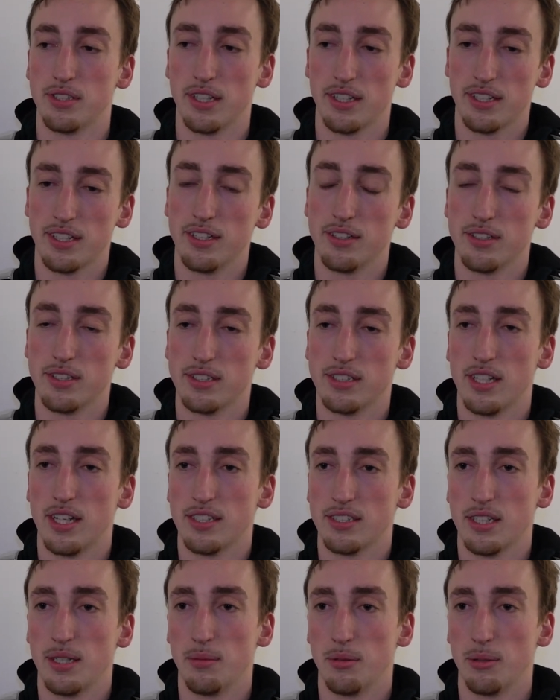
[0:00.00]
They killed us
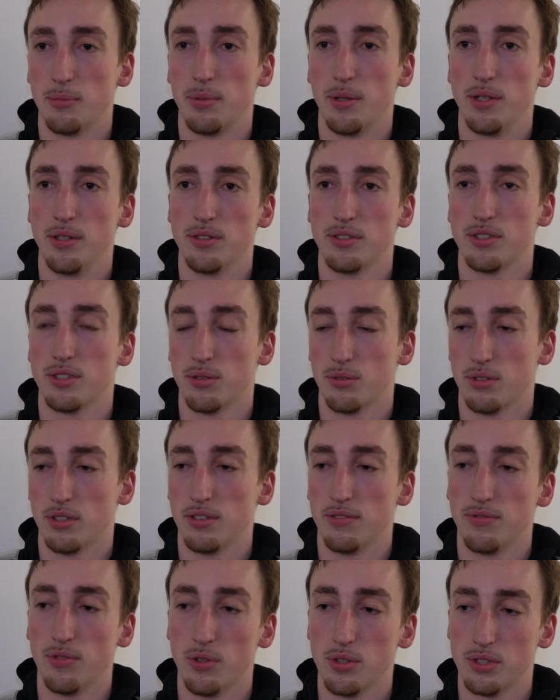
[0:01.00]
last game in the post, so we're going
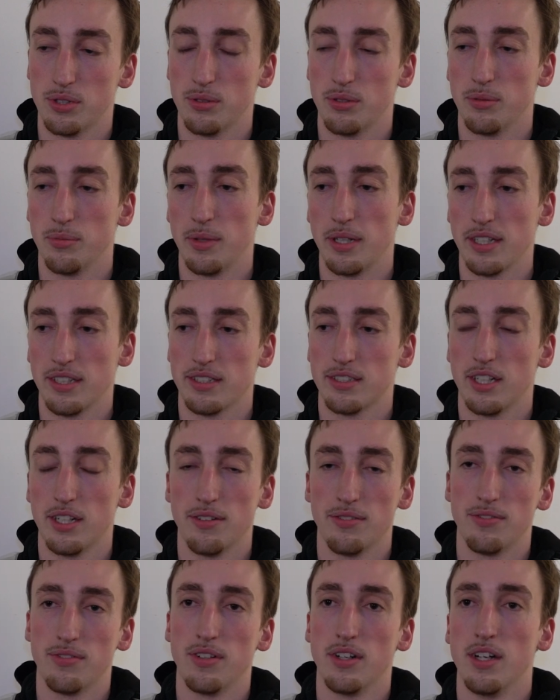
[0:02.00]
to force them to make
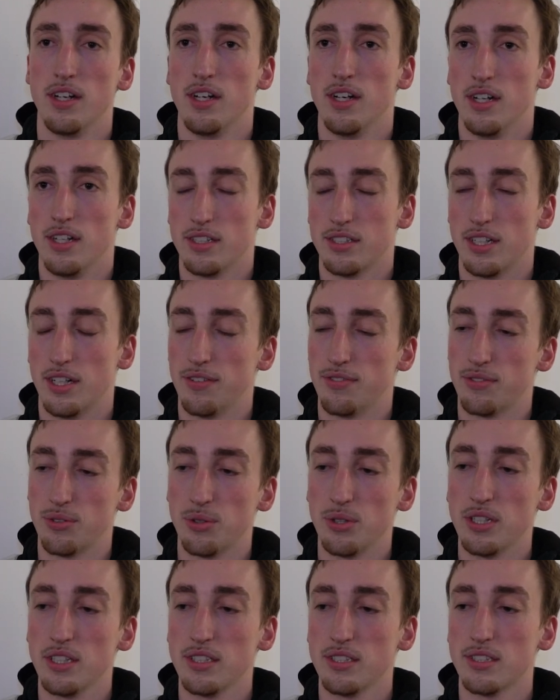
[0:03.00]
tough, tough
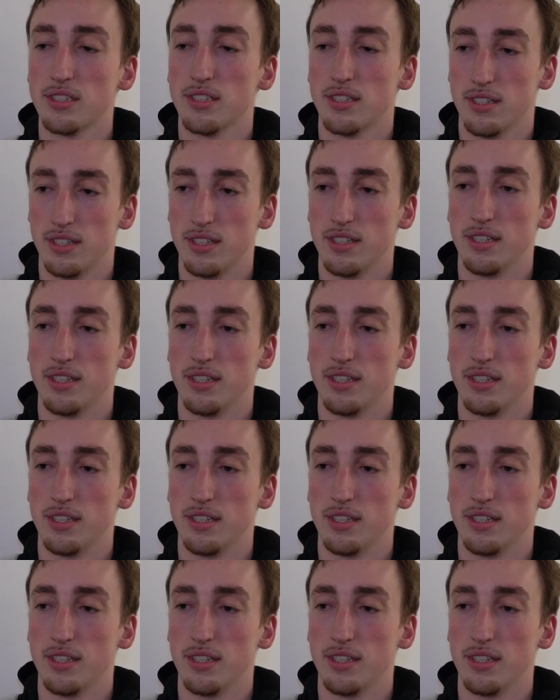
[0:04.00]
threes.